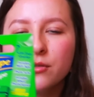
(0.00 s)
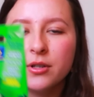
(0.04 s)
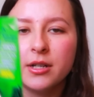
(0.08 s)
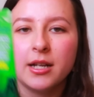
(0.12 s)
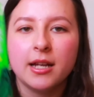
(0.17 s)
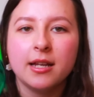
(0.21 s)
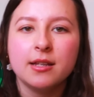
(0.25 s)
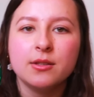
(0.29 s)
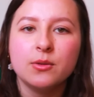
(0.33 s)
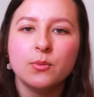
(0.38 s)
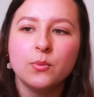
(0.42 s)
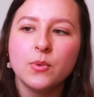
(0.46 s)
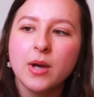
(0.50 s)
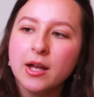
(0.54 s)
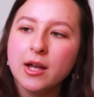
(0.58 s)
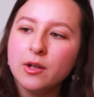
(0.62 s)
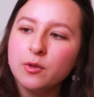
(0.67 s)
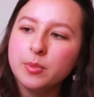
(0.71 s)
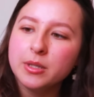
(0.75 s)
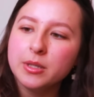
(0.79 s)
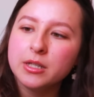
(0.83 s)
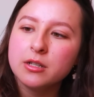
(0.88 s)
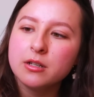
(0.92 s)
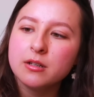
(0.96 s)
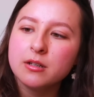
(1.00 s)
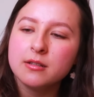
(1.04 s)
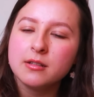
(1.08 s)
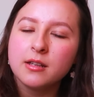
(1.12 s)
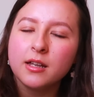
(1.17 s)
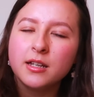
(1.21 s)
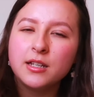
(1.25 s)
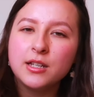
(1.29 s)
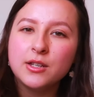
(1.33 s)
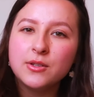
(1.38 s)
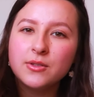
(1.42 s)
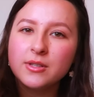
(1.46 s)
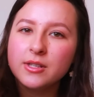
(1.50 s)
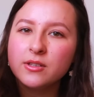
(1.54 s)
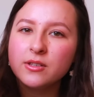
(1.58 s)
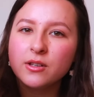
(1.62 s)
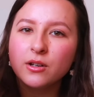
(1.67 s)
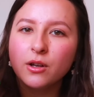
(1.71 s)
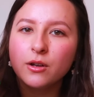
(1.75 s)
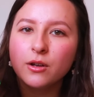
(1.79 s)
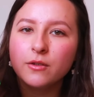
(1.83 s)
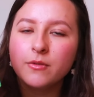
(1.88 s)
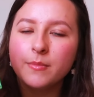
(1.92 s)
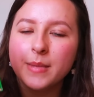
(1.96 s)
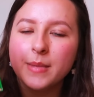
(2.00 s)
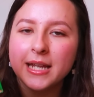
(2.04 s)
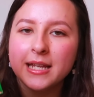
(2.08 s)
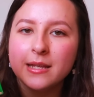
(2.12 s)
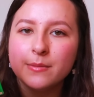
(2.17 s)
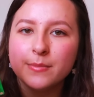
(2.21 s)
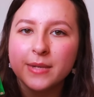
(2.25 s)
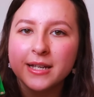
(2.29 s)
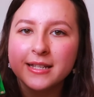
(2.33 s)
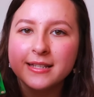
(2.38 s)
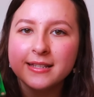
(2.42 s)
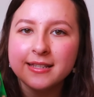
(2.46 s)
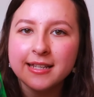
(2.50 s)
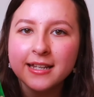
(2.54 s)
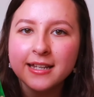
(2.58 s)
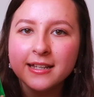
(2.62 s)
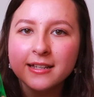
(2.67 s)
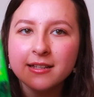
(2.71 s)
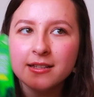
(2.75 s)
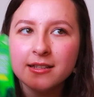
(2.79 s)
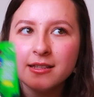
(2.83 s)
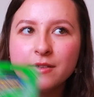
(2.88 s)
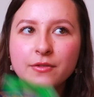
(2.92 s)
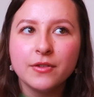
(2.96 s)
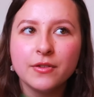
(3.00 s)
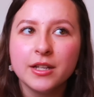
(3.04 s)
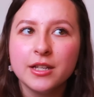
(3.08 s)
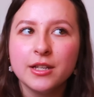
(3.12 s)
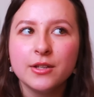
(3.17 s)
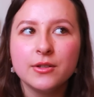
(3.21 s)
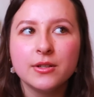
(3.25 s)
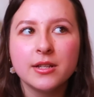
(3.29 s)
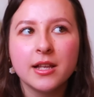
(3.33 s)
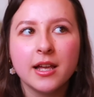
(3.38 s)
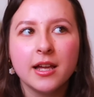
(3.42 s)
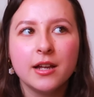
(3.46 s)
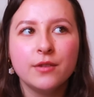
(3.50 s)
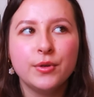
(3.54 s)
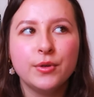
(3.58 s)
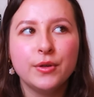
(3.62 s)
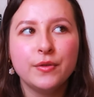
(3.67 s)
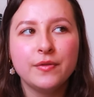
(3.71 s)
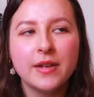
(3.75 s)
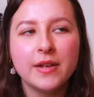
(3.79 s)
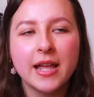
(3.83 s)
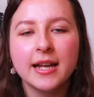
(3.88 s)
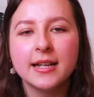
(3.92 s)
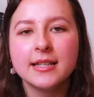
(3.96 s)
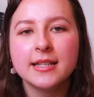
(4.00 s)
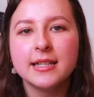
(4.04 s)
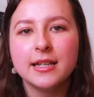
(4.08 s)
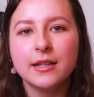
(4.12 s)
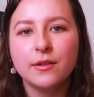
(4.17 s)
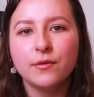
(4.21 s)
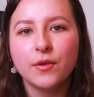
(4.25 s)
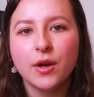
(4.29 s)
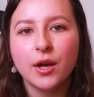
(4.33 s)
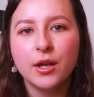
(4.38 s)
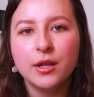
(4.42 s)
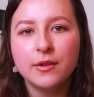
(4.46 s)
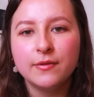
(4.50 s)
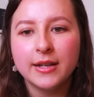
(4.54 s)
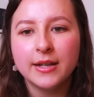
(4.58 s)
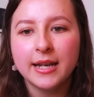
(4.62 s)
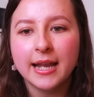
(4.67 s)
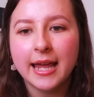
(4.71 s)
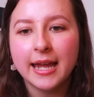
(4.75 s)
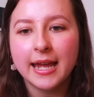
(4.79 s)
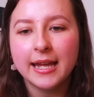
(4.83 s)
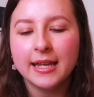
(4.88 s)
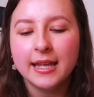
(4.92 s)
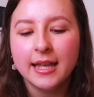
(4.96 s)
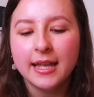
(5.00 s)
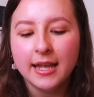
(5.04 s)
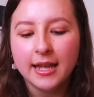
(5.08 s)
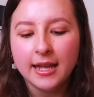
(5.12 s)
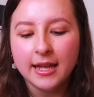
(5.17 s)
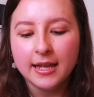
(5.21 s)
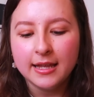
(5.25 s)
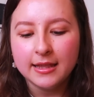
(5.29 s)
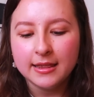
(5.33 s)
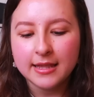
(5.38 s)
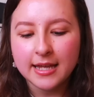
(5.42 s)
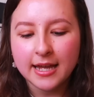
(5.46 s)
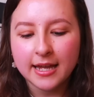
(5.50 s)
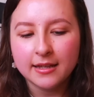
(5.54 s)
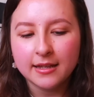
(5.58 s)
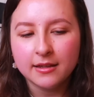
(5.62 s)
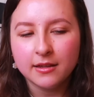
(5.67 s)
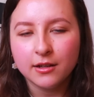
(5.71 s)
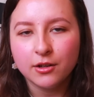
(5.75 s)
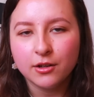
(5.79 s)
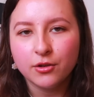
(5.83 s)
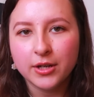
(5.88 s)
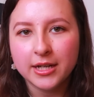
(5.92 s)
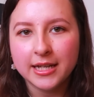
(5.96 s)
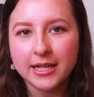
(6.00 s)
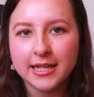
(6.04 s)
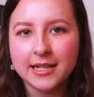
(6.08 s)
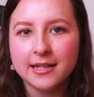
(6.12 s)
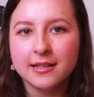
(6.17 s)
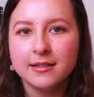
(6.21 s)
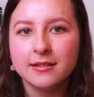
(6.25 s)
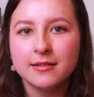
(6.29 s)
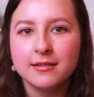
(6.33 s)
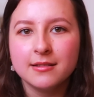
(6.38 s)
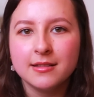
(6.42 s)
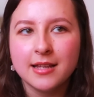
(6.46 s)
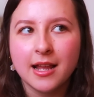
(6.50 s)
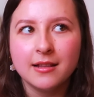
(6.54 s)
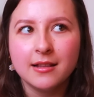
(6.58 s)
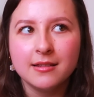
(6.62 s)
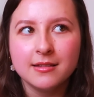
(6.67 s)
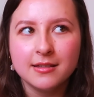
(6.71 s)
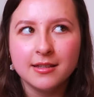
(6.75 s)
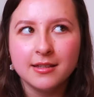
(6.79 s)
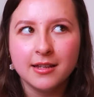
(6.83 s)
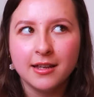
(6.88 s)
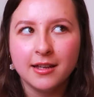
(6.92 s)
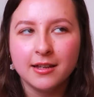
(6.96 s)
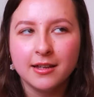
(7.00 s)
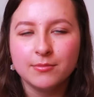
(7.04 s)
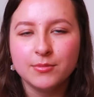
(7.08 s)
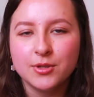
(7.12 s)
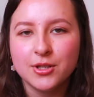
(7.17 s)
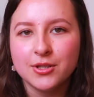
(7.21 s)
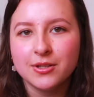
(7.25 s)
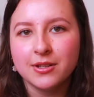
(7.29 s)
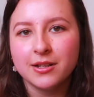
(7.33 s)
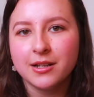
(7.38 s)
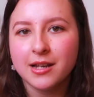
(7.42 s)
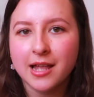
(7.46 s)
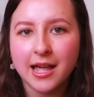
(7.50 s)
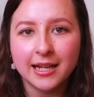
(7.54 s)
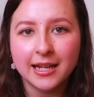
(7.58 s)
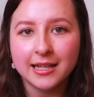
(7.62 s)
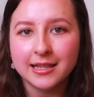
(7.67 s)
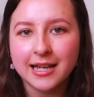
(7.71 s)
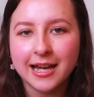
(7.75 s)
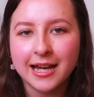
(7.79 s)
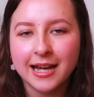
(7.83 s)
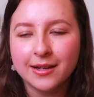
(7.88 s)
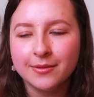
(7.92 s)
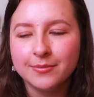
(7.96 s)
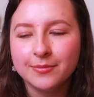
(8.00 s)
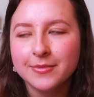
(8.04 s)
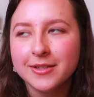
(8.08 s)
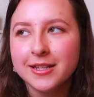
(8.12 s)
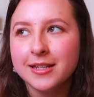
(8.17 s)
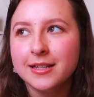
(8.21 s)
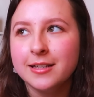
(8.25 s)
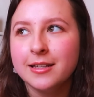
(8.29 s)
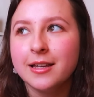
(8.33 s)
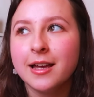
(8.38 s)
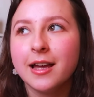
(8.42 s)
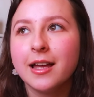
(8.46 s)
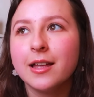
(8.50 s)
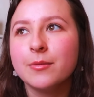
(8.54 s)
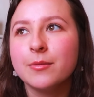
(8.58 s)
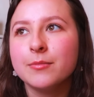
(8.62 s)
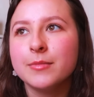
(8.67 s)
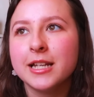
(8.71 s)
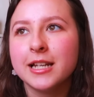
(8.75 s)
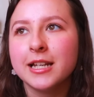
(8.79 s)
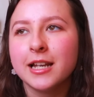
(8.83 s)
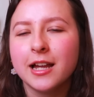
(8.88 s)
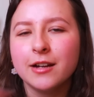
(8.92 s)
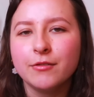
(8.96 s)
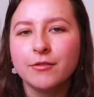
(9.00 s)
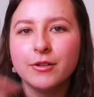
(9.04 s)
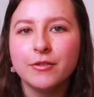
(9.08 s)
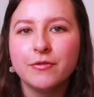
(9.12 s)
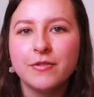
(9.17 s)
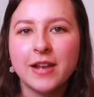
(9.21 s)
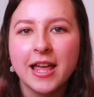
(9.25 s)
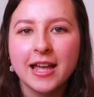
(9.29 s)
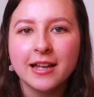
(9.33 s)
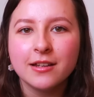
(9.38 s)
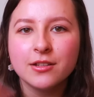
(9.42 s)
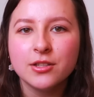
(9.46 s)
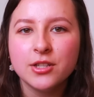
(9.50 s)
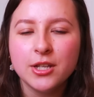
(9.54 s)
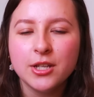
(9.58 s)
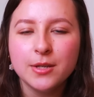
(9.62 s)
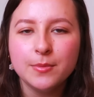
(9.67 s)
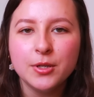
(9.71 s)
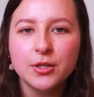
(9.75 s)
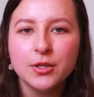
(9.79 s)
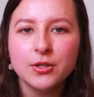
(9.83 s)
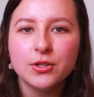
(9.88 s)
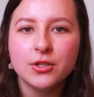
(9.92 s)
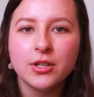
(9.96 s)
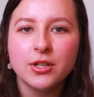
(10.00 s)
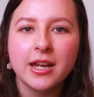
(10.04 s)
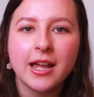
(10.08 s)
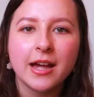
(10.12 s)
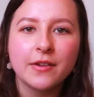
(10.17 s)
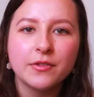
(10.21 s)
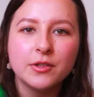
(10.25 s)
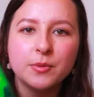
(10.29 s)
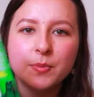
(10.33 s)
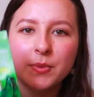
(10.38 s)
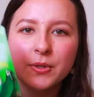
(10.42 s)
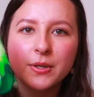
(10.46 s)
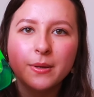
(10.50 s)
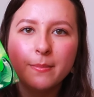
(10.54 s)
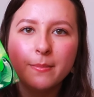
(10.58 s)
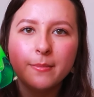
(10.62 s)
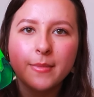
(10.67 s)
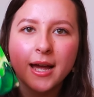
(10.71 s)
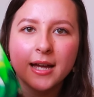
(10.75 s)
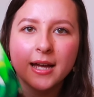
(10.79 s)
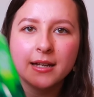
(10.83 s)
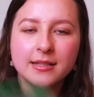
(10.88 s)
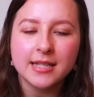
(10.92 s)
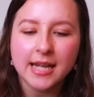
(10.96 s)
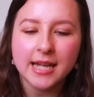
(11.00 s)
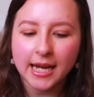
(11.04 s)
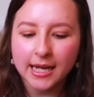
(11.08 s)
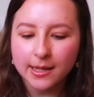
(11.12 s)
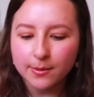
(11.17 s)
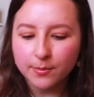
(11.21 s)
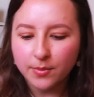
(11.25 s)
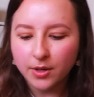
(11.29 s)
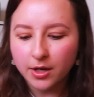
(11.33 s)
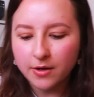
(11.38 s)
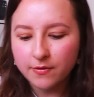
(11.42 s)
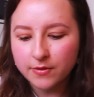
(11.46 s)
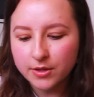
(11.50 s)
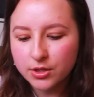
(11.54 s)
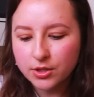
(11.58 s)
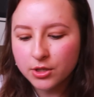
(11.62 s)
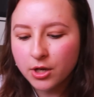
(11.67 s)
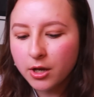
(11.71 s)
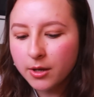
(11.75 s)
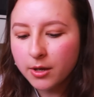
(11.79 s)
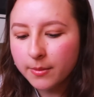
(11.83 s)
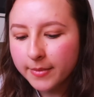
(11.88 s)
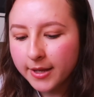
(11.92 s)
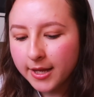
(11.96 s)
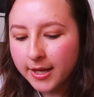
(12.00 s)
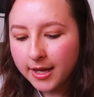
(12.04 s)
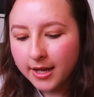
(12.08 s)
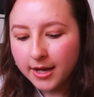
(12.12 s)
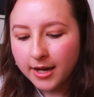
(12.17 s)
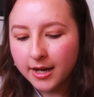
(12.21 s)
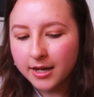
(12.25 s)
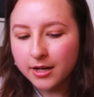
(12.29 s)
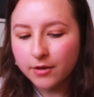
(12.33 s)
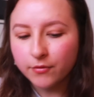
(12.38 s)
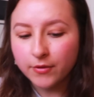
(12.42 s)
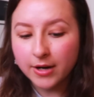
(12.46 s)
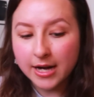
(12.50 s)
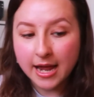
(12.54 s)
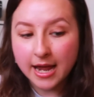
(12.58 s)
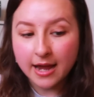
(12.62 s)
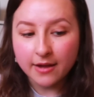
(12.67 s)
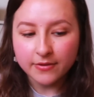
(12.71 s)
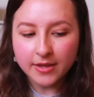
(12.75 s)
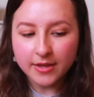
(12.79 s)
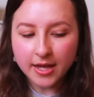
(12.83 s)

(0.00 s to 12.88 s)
on it as well because I use this a lot for making my stickers. If I use like a reflective overlay, then the Cricut sensor doesn't like that. It like reflects too much, so you have to put matte tape over the top, and I ran out of